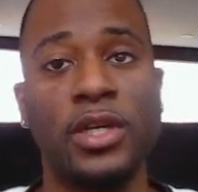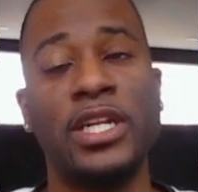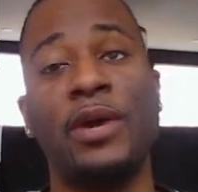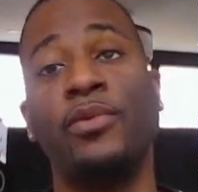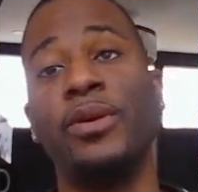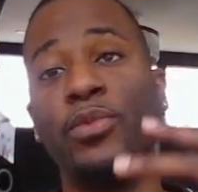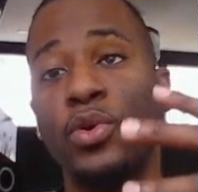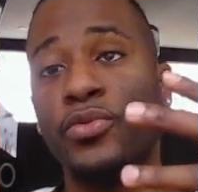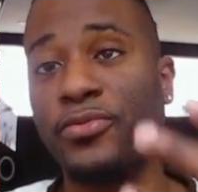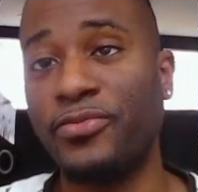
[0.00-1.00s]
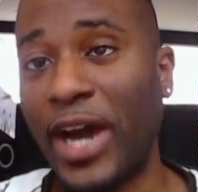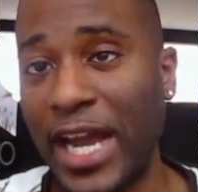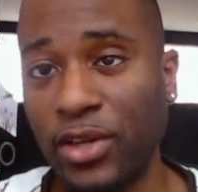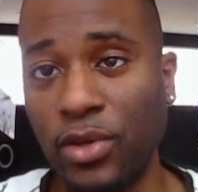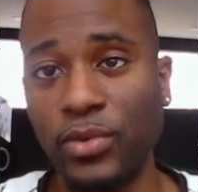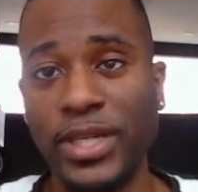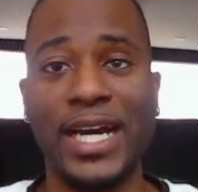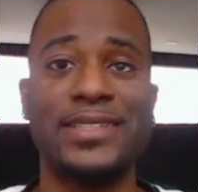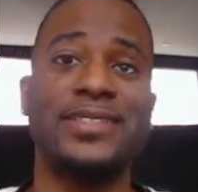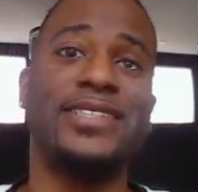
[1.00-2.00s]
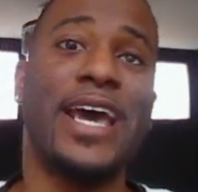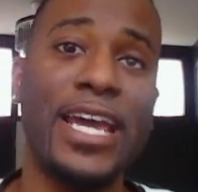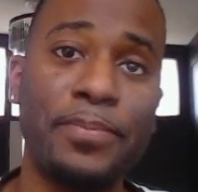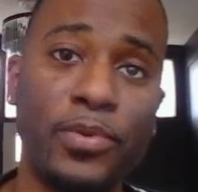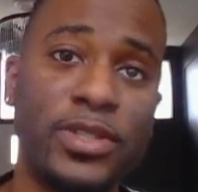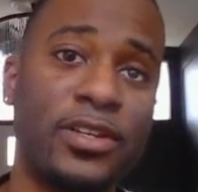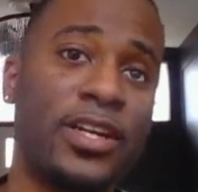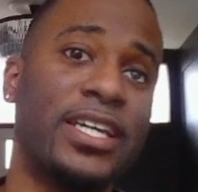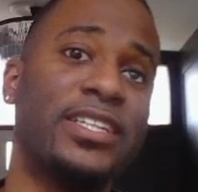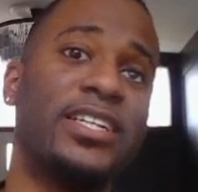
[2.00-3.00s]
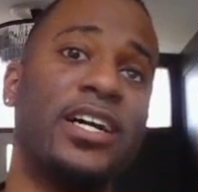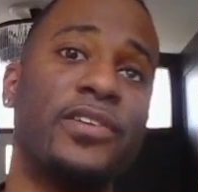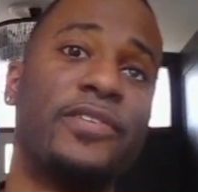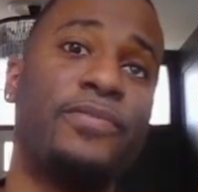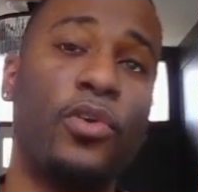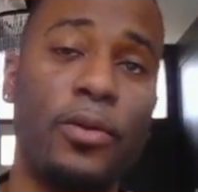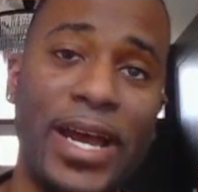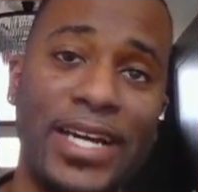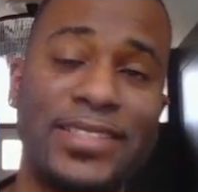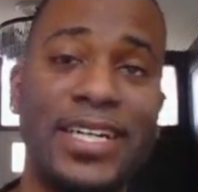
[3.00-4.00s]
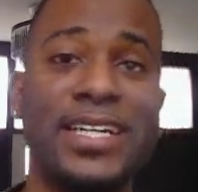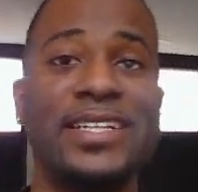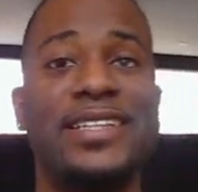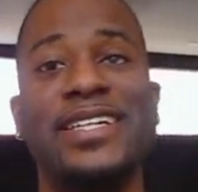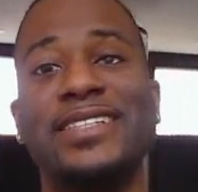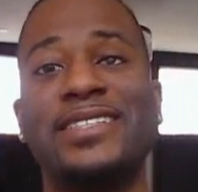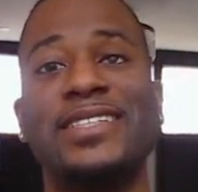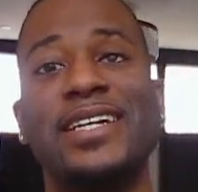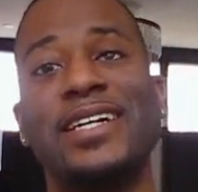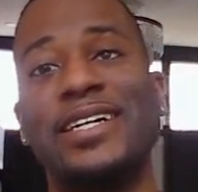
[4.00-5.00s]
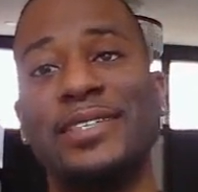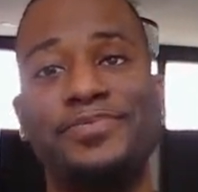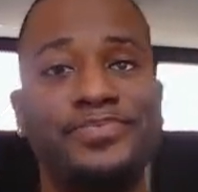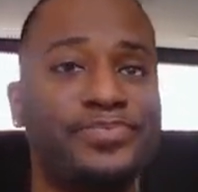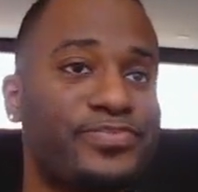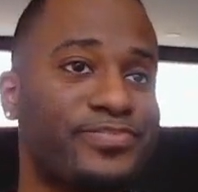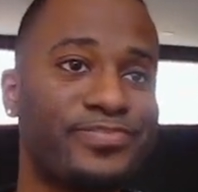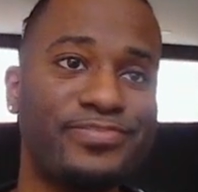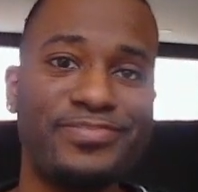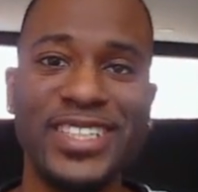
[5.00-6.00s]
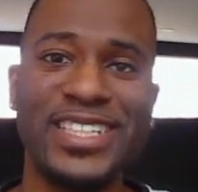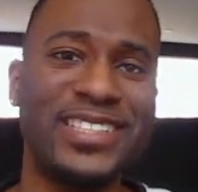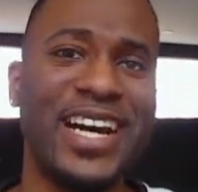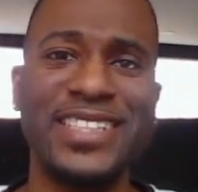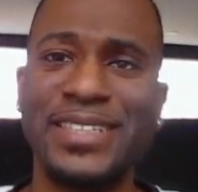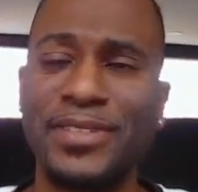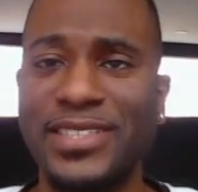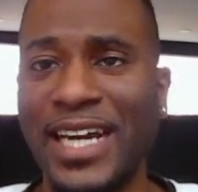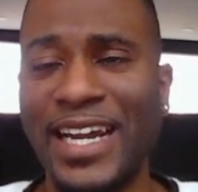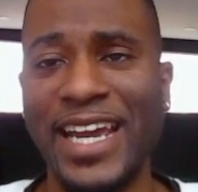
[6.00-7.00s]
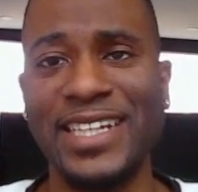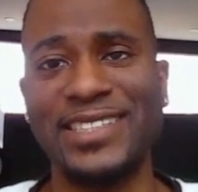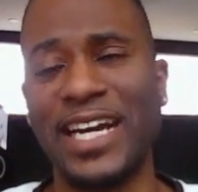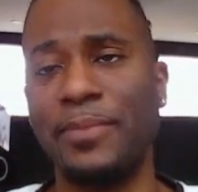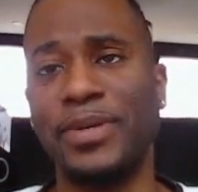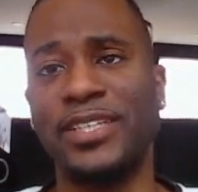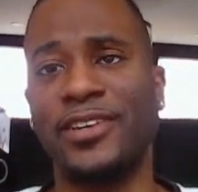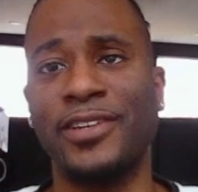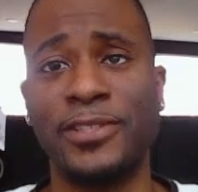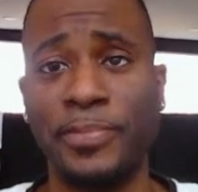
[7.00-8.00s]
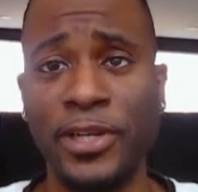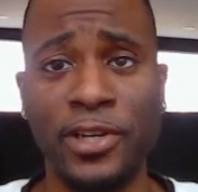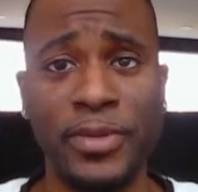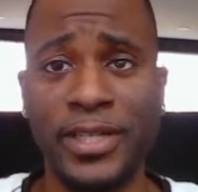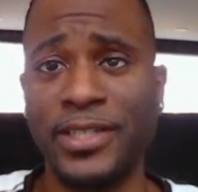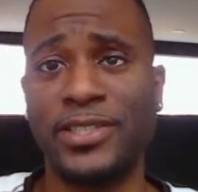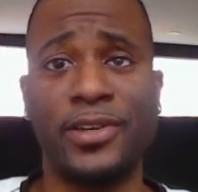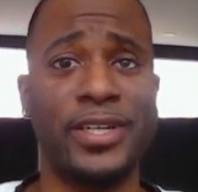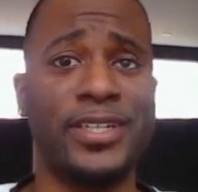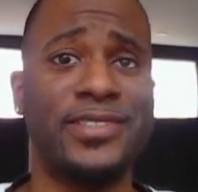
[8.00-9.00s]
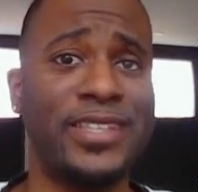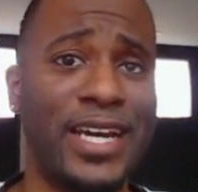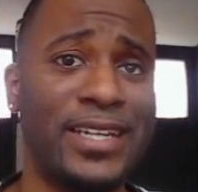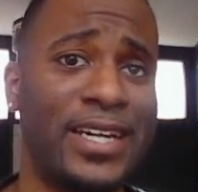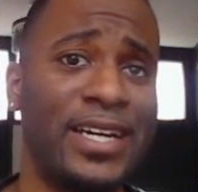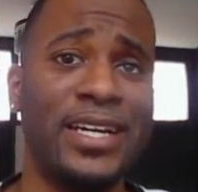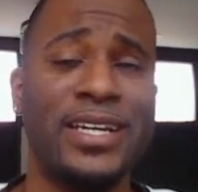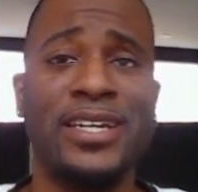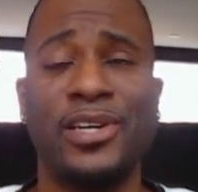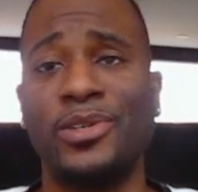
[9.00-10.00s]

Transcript: Now, when we moved from vinyl and we got to tape and we started getting to other formats, this concept of side A and side B started disappearing, because on a cassette, you